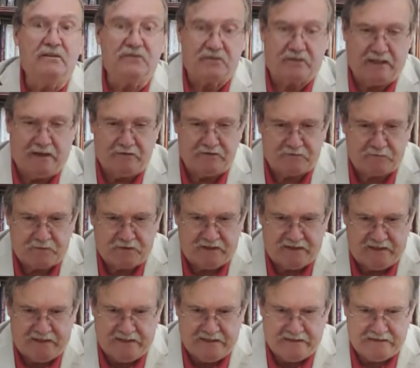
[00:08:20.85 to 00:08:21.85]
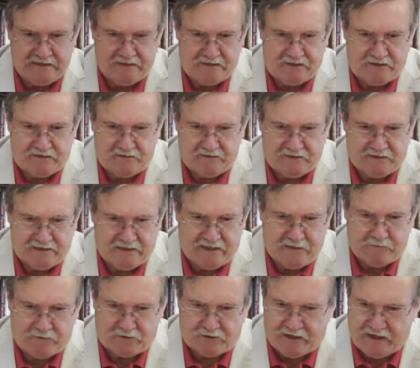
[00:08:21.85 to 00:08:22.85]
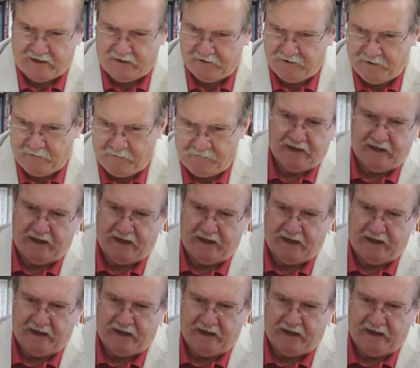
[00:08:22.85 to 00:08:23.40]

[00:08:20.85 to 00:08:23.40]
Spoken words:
So that was pretty easy to keep around.